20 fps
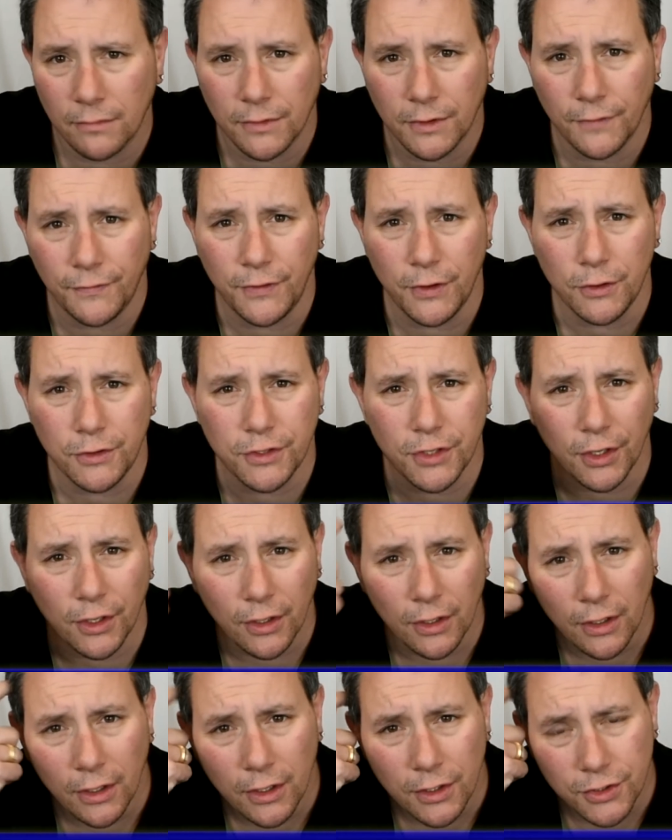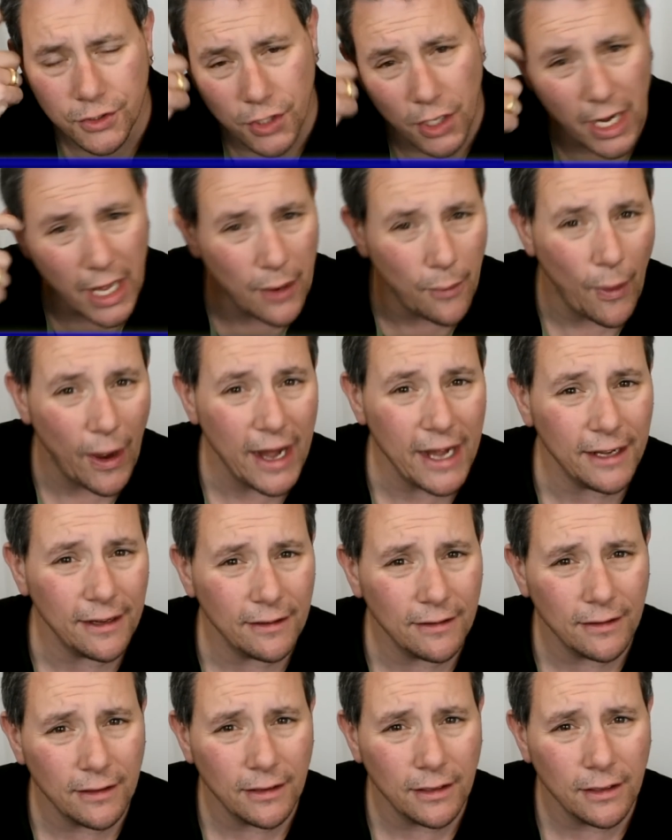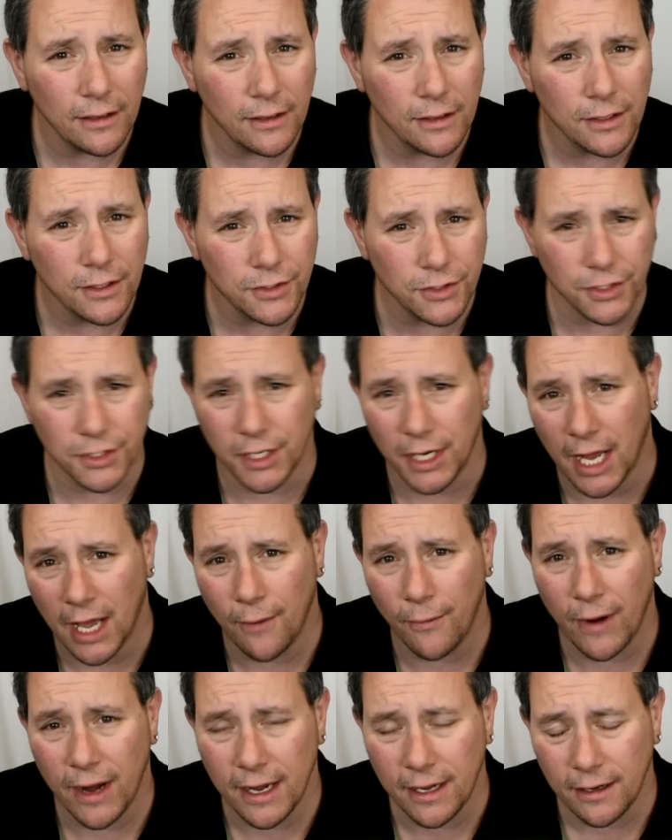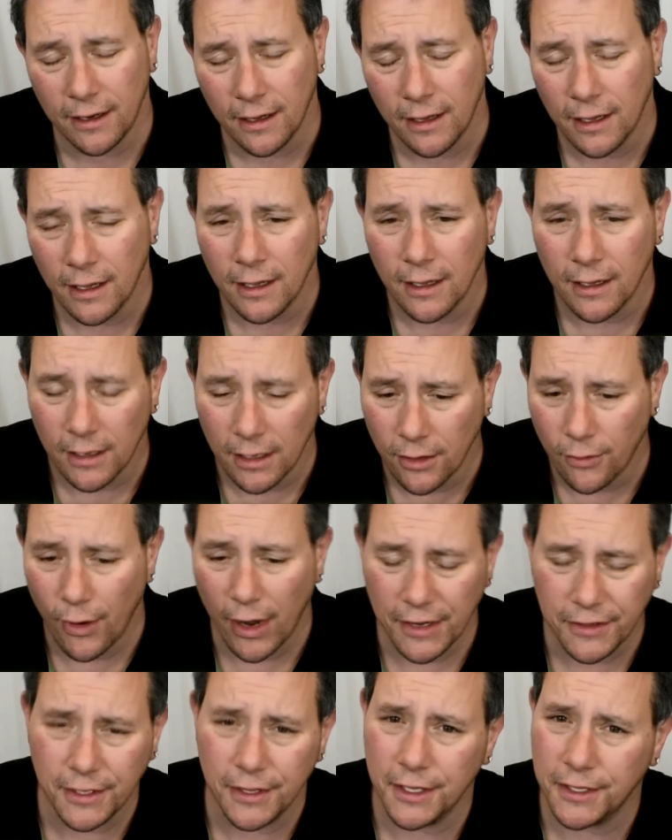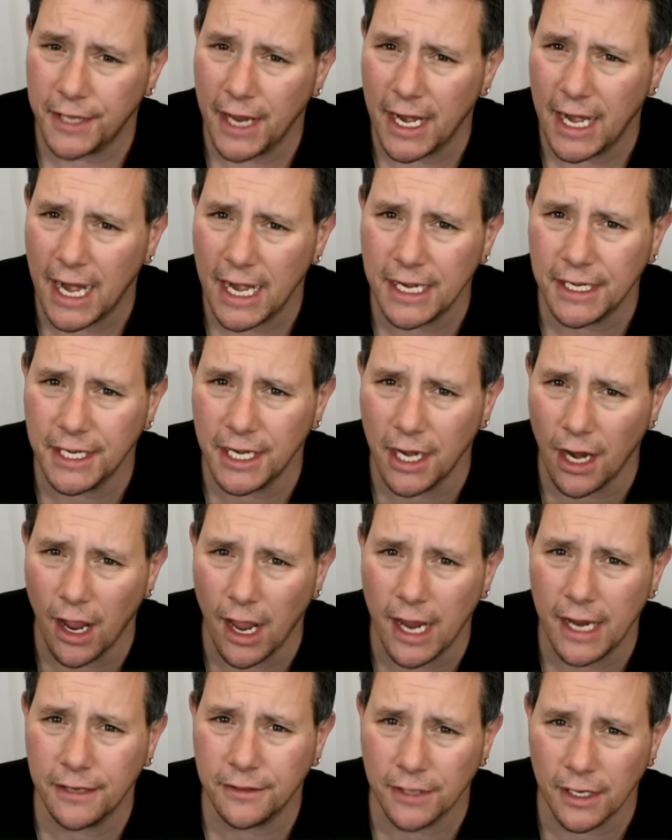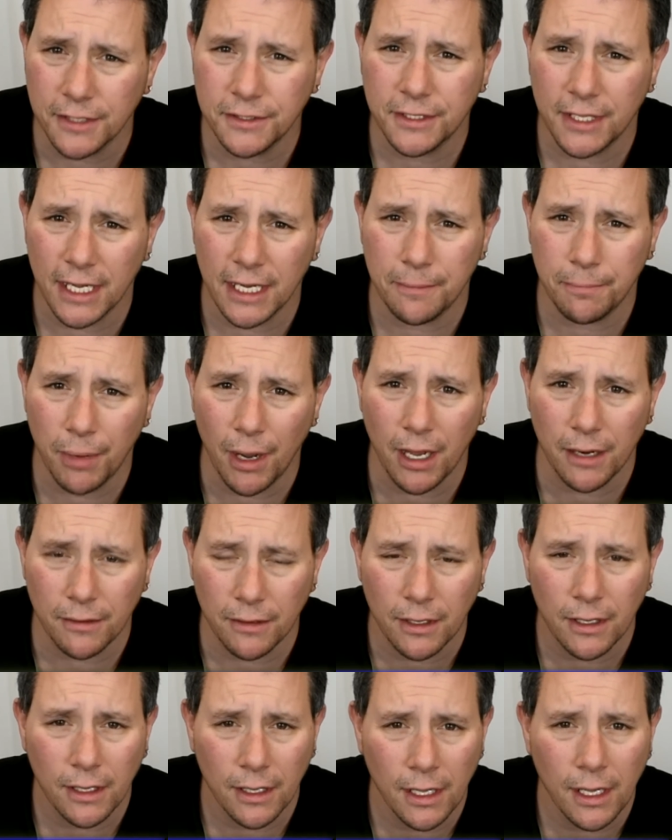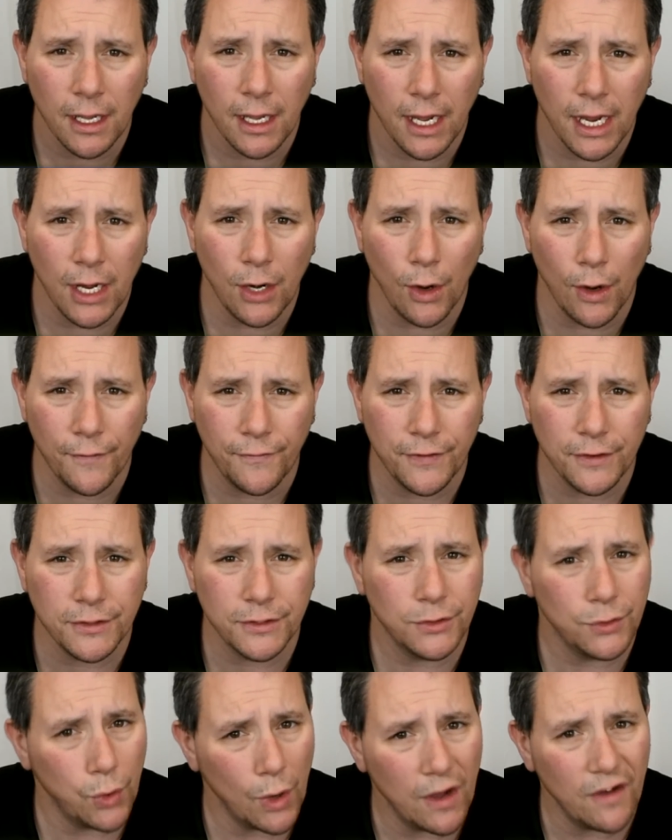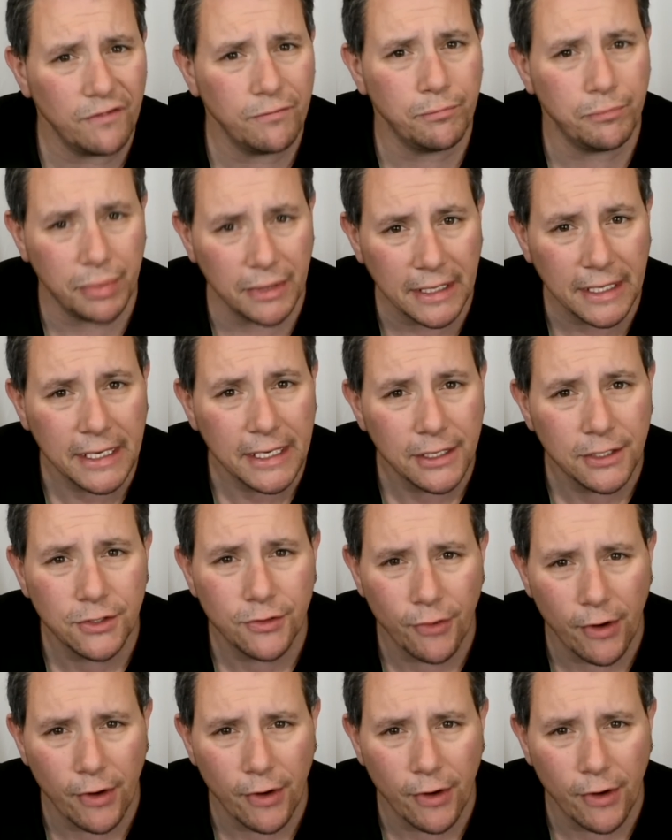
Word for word: the future? Should I wait? Should you not wait? Granted, the 1080 Ti does kick butt. It offers 12 billion